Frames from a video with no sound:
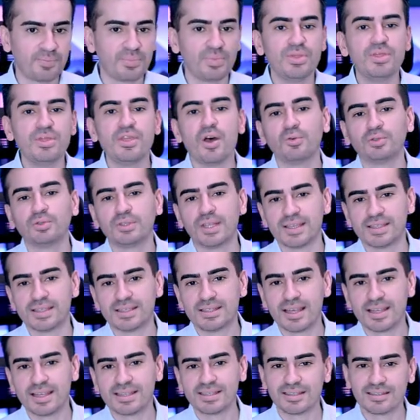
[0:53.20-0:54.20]
Notice
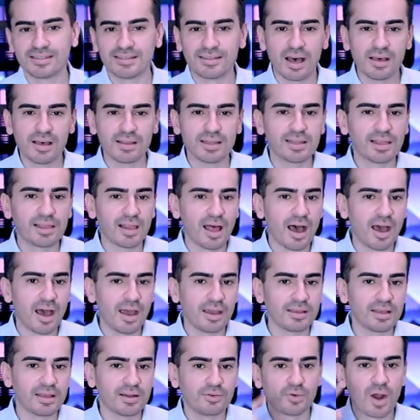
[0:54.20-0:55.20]
there's a dotted
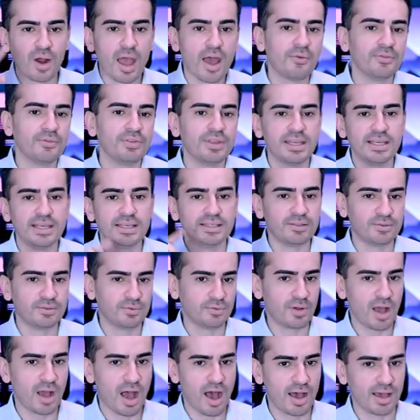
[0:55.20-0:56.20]
line around these
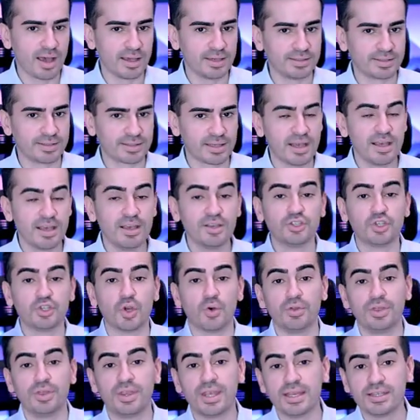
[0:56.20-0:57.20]
two guys.
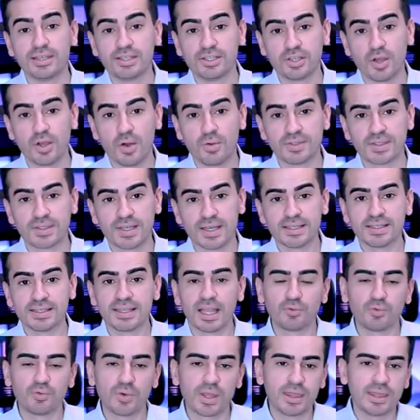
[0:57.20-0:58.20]
So this shows us
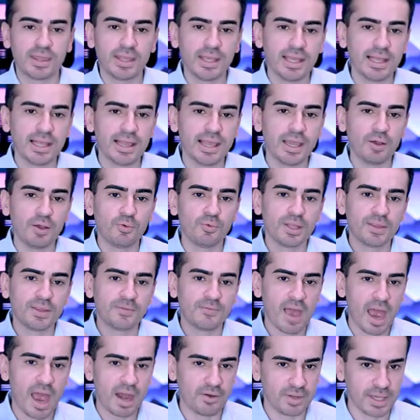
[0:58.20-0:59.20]
that we're dealing with
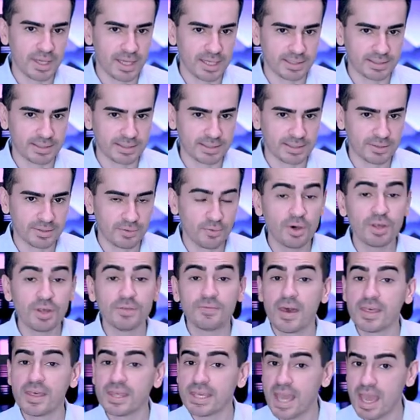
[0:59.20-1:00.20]
variants or
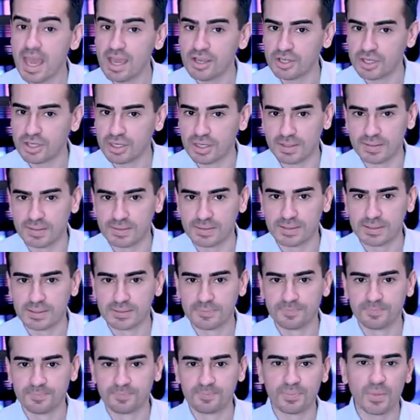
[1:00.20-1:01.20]
variations.
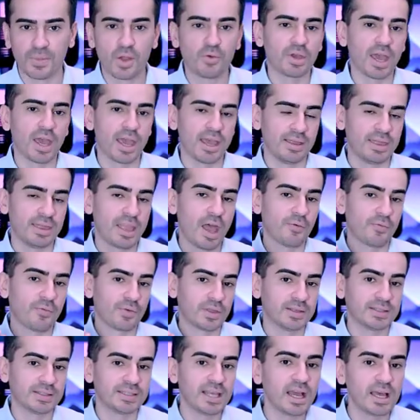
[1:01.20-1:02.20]
Okay, now for
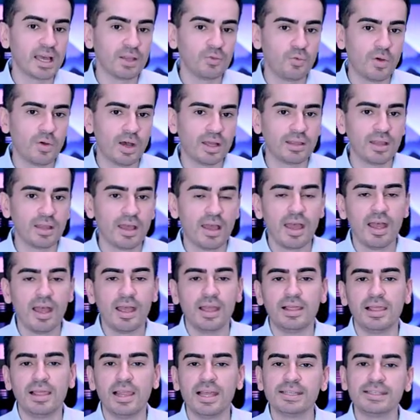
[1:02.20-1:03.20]
the second one,
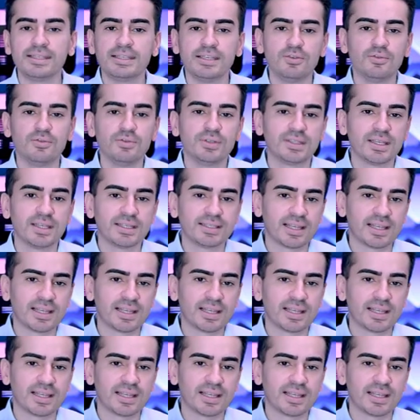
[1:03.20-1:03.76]
let's use the